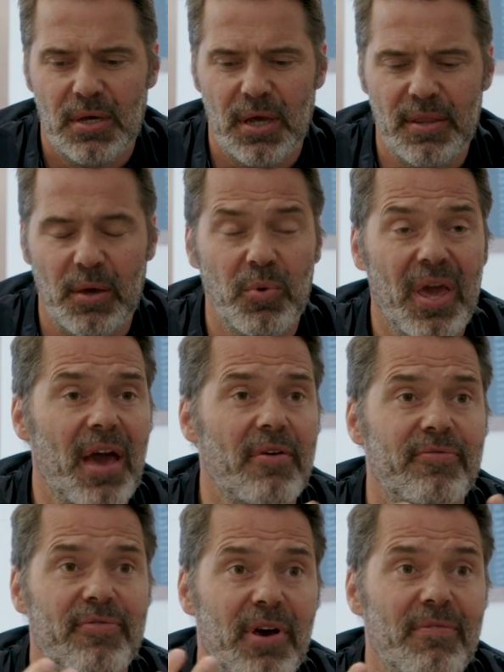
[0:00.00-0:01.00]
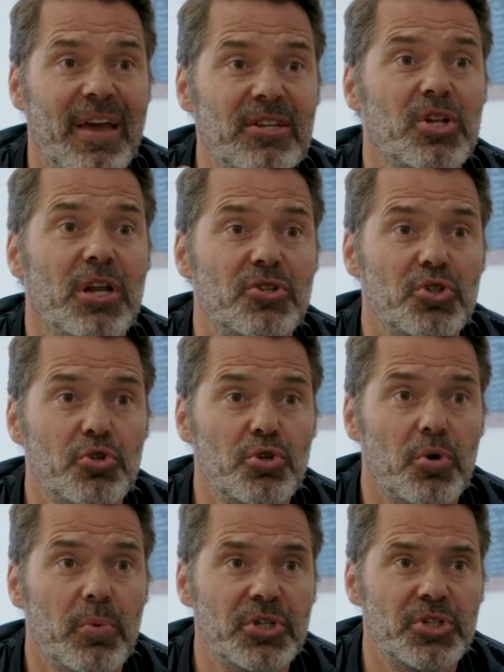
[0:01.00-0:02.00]
And then we have Venture Lane
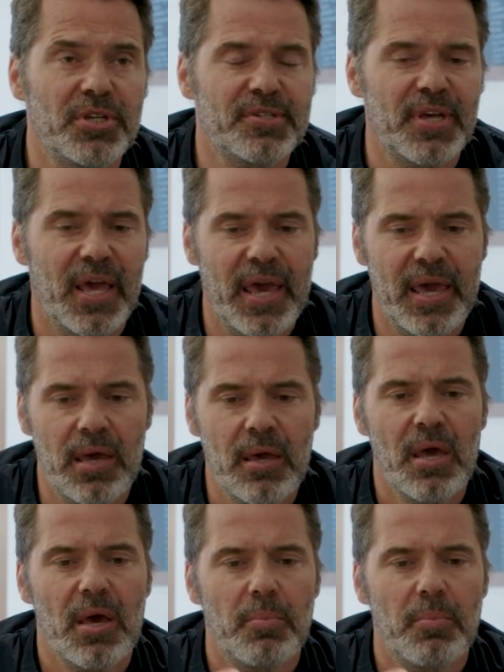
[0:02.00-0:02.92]
Studio, which is a